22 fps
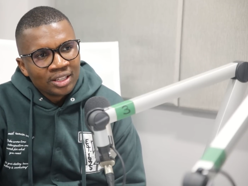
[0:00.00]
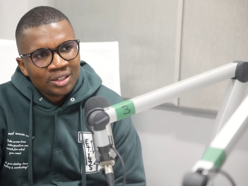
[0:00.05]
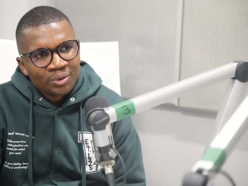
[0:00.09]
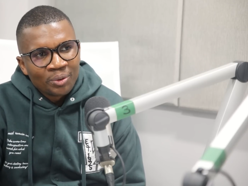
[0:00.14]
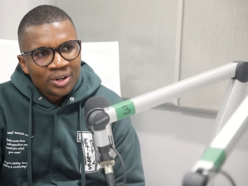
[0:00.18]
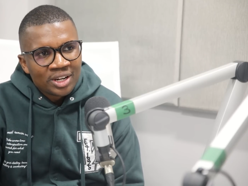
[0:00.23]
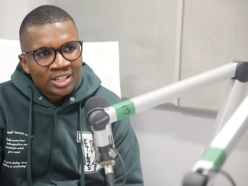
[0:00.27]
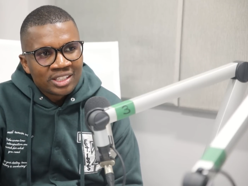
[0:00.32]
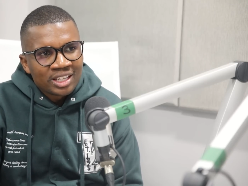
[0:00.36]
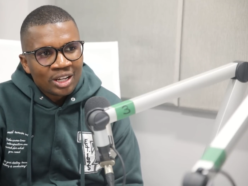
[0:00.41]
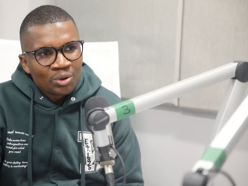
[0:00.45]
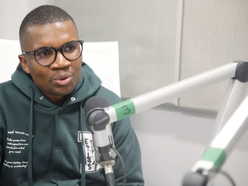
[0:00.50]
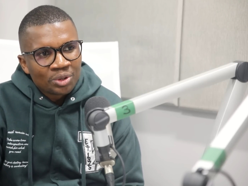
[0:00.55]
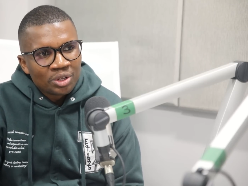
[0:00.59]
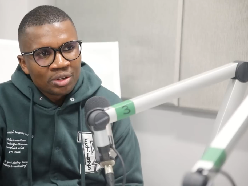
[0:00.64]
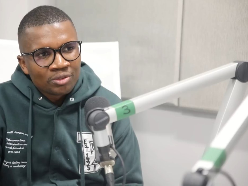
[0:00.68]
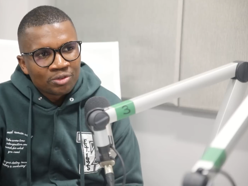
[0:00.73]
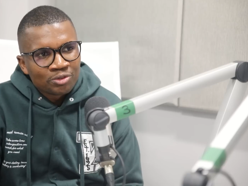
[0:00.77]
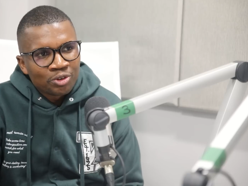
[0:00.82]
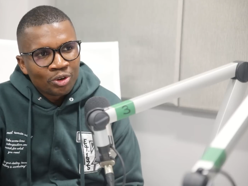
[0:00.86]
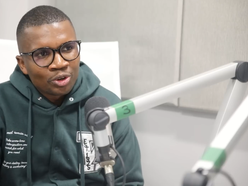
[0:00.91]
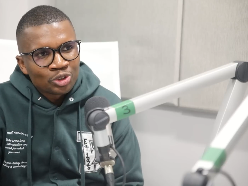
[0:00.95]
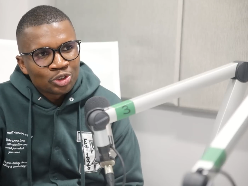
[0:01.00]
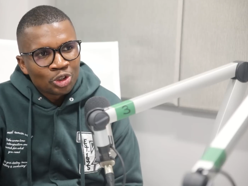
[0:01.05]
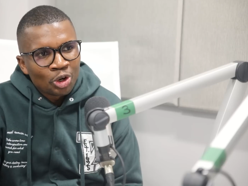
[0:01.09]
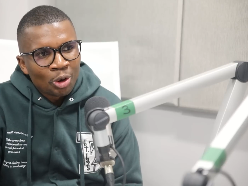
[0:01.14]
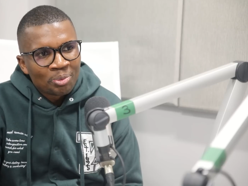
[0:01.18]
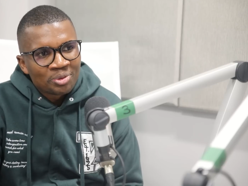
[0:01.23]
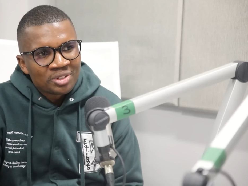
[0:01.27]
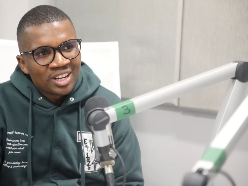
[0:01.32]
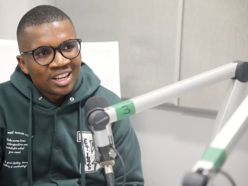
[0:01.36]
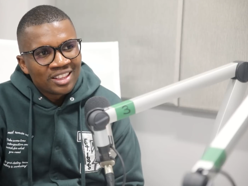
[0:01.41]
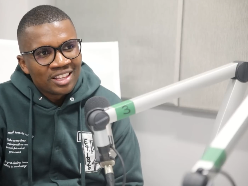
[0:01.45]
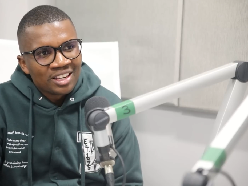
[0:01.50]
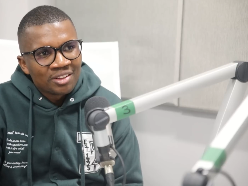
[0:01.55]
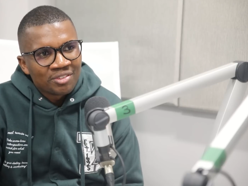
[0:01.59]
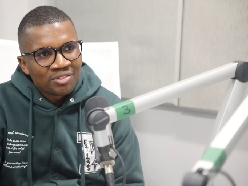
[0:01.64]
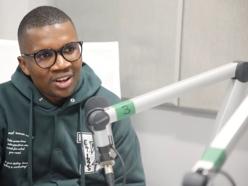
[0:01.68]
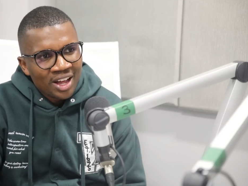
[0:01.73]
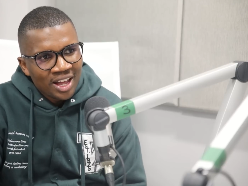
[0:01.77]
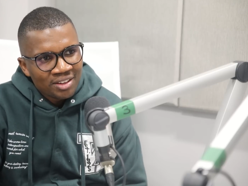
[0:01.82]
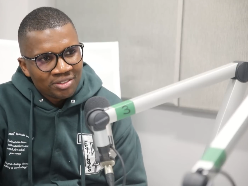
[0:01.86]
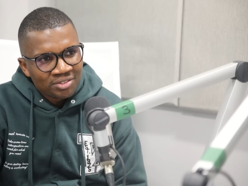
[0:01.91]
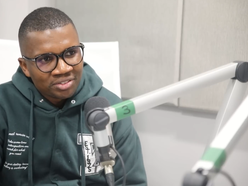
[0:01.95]
When they start looking for jobs, they're
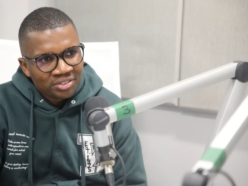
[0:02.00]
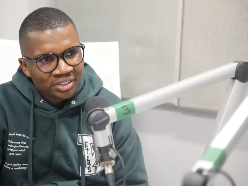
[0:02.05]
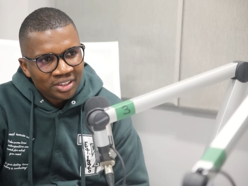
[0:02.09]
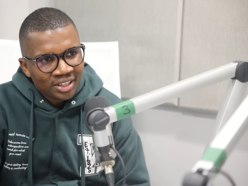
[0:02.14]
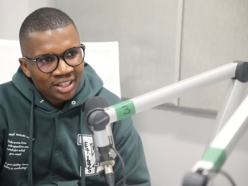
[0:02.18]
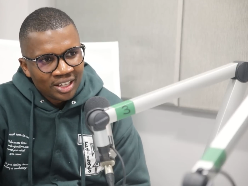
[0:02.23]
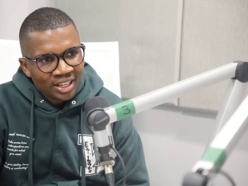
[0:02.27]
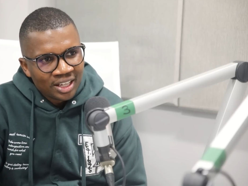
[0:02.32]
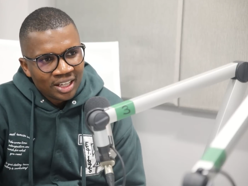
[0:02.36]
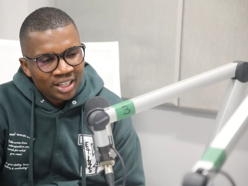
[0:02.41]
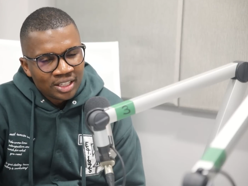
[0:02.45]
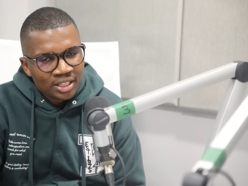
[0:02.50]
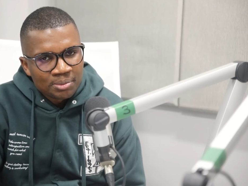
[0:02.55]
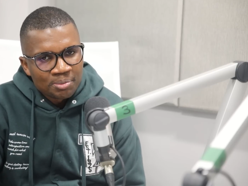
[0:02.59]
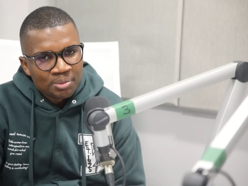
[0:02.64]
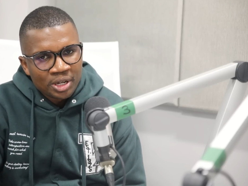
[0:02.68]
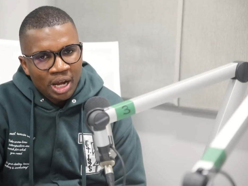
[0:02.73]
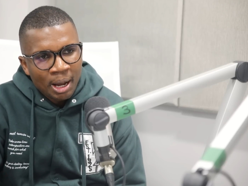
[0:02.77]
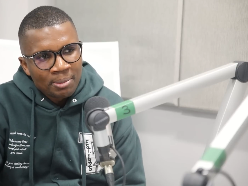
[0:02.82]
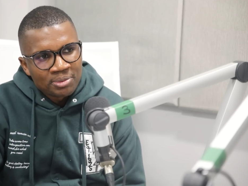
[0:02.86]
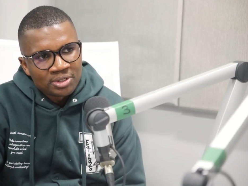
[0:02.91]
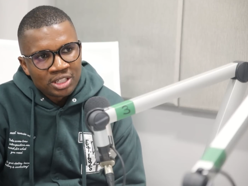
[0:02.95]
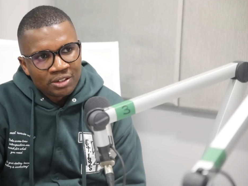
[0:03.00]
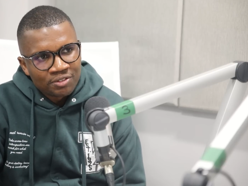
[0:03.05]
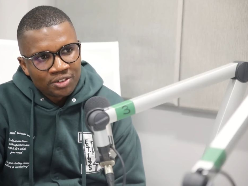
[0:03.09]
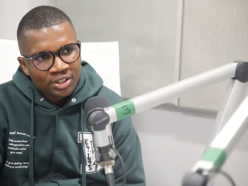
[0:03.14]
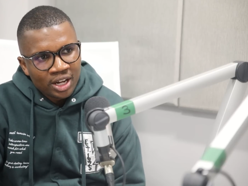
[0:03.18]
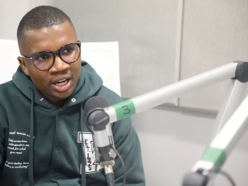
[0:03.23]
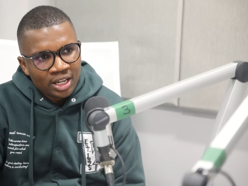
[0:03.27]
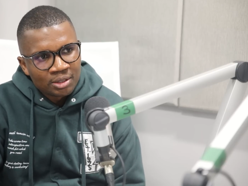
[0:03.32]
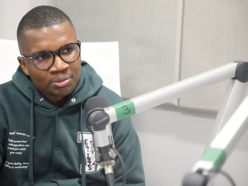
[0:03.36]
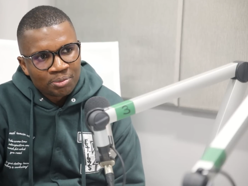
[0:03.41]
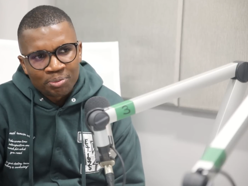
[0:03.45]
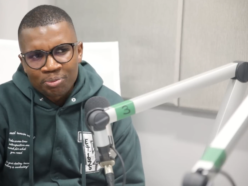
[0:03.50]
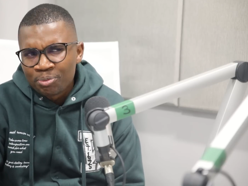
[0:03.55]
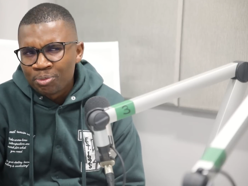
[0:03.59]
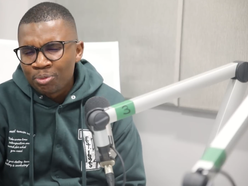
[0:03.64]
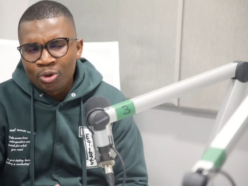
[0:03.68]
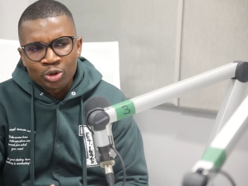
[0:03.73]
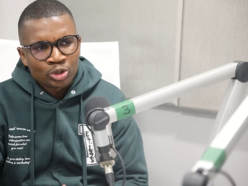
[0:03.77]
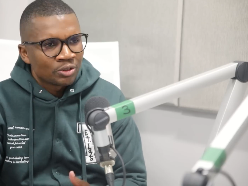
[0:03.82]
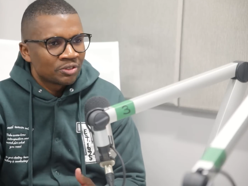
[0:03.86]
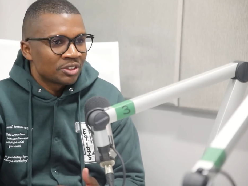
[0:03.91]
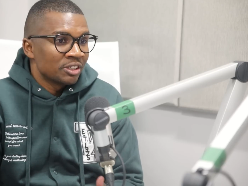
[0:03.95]
35. It becomes difficult
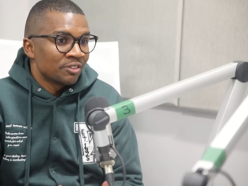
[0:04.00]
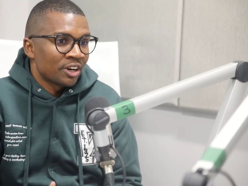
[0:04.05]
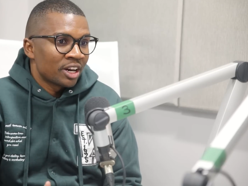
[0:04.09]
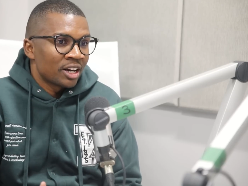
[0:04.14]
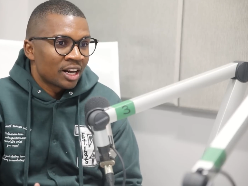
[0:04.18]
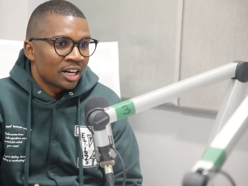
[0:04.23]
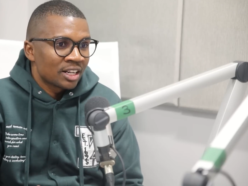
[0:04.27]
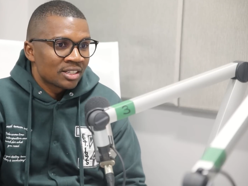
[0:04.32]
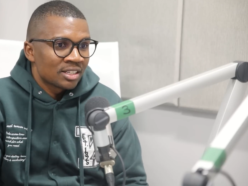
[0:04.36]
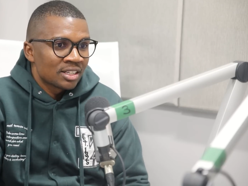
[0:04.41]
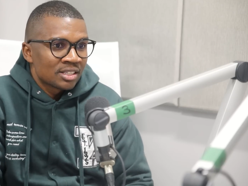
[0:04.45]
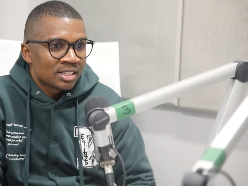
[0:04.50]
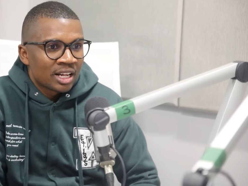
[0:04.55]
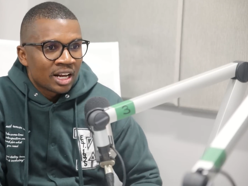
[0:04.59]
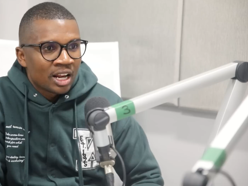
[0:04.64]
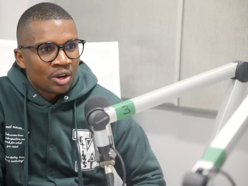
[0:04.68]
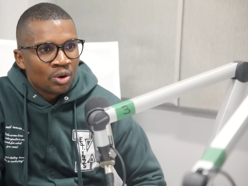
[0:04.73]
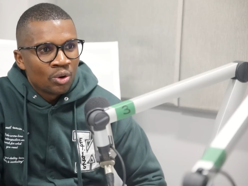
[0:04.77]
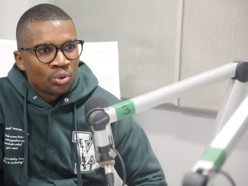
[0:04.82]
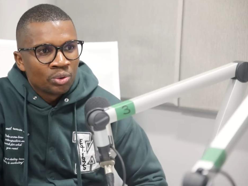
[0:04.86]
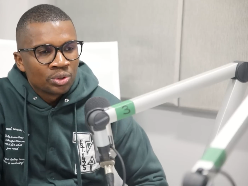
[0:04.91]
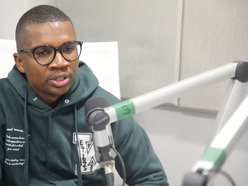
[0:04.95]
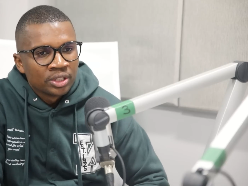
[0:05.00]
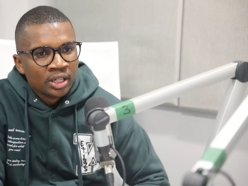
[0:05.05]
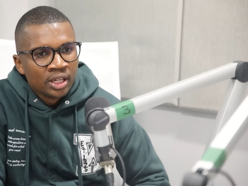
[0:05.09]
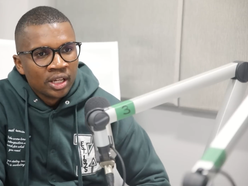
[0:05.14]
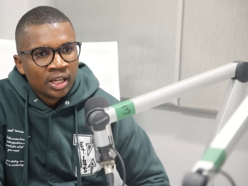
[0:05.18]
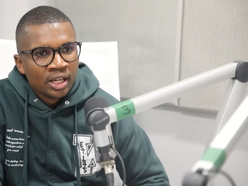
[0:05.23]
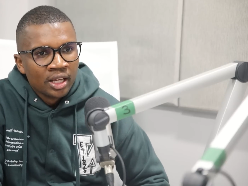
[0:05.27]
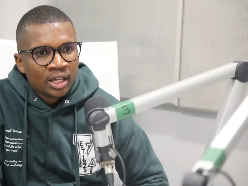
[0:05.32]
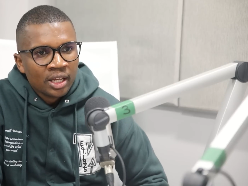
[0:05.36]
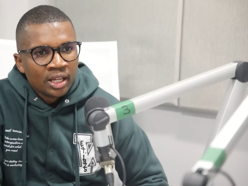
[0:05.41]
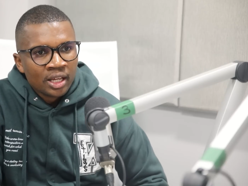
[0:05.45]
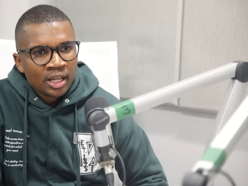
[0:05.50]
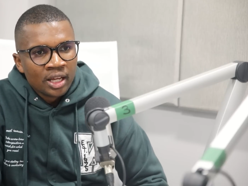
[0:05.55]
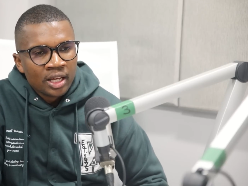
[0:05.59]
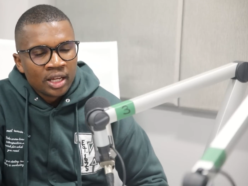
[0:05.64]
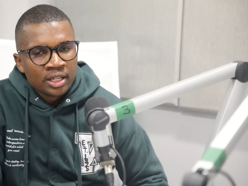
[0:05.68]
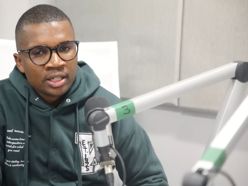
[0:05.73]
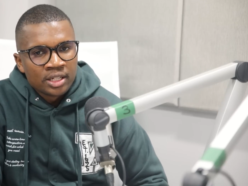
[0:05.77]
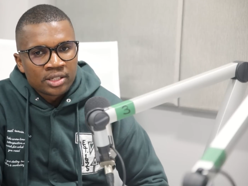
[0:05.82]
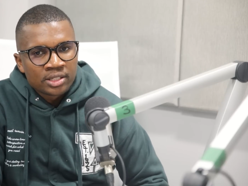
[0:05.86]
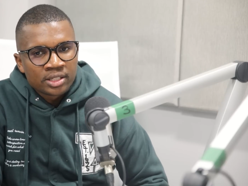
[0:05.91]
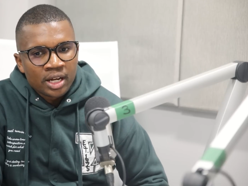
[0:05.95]
because of different reasons that are known
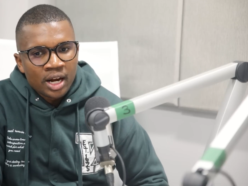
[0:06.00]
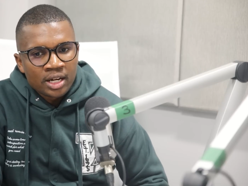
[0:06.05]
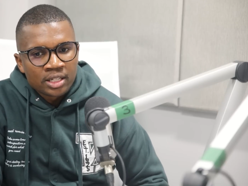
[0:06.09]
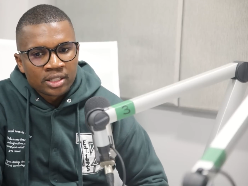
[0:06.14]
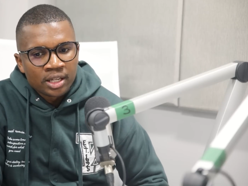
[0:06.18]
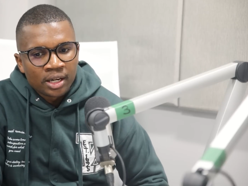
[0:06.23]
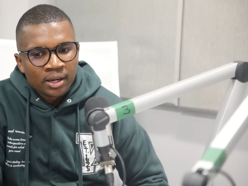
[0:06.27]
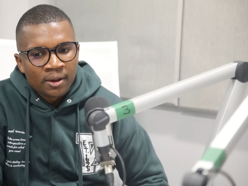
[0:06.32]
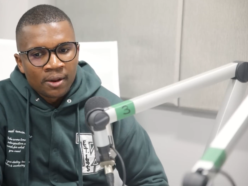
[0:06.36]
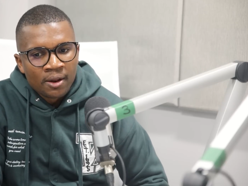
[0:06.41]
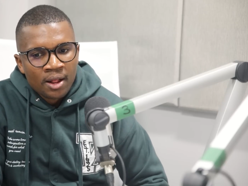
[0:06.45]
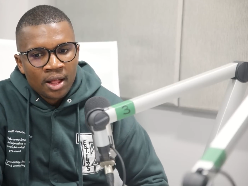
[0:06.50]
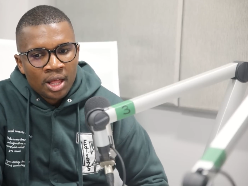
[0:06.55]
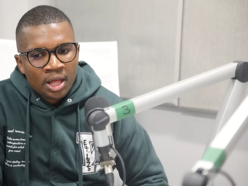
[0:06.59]
in this country.